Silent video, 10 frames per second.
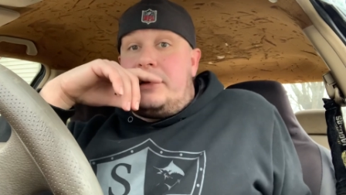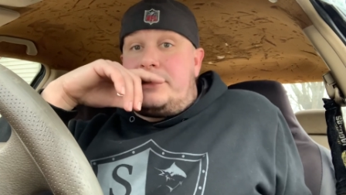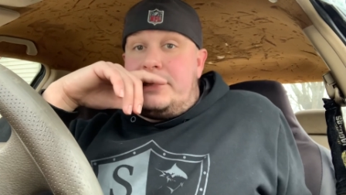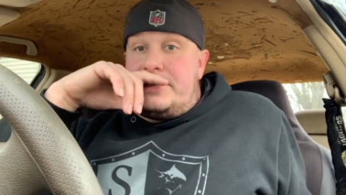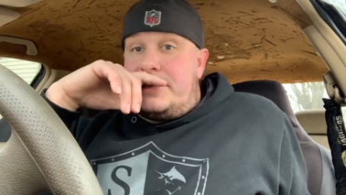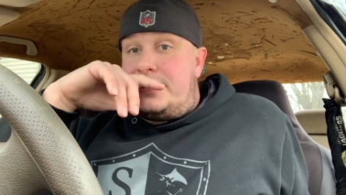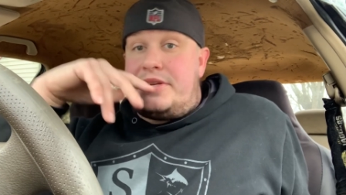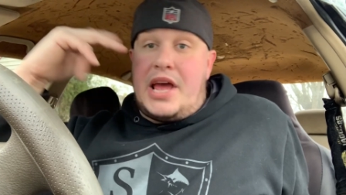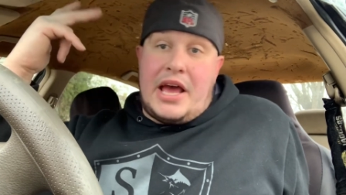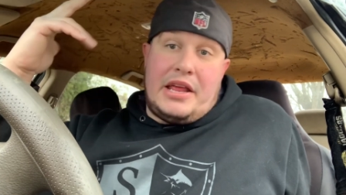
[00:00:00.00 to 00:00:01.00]
it to the
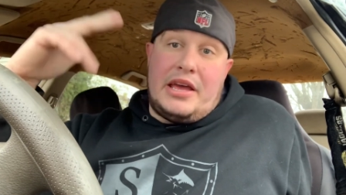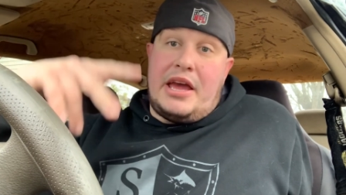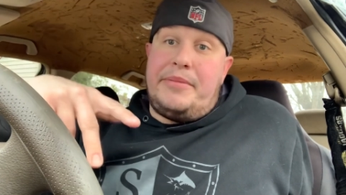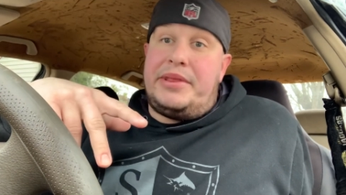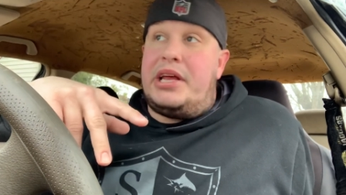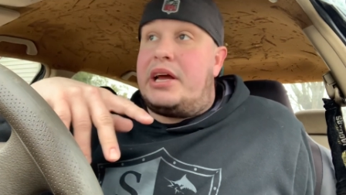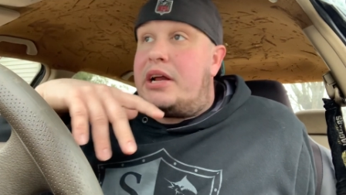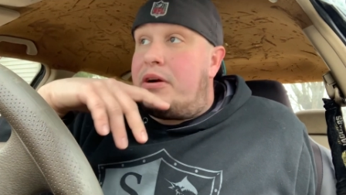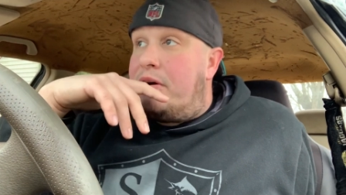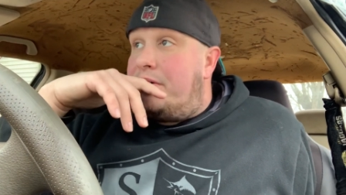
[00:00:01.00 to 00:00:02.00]
Cincinnati game and then
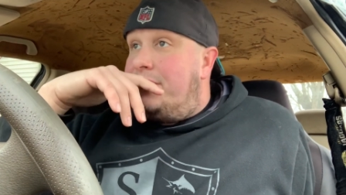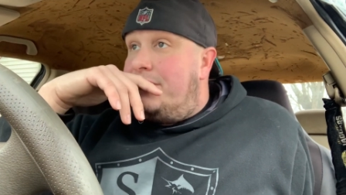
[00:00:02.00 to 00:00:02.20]
got hurt.